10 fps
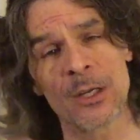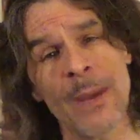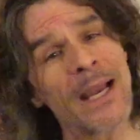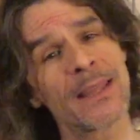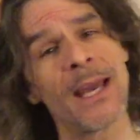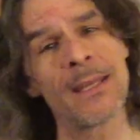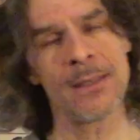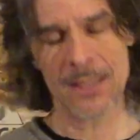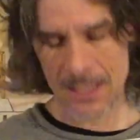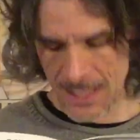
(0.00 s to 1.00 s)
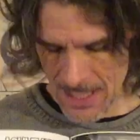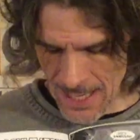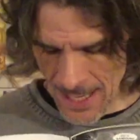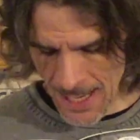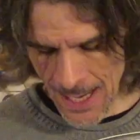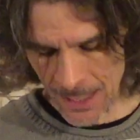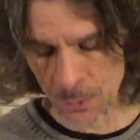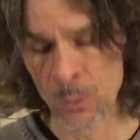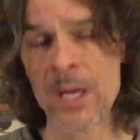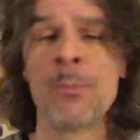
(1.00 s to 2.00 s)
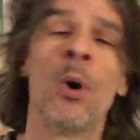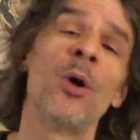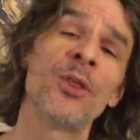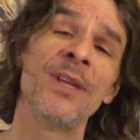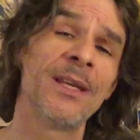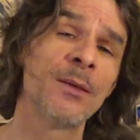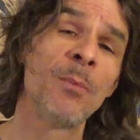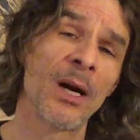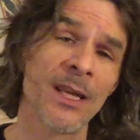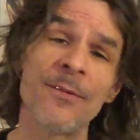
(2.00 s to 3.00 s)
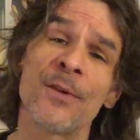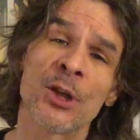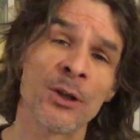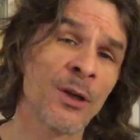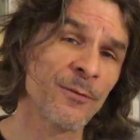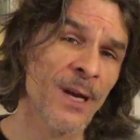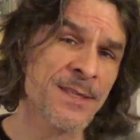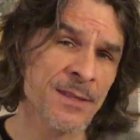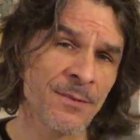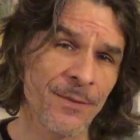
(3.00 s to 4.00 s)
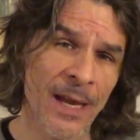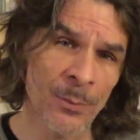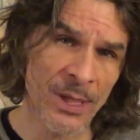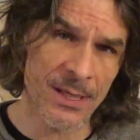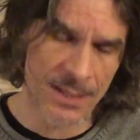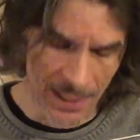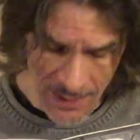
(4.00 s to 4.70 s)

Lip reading: back then, and we both needed money for girlfriends and families that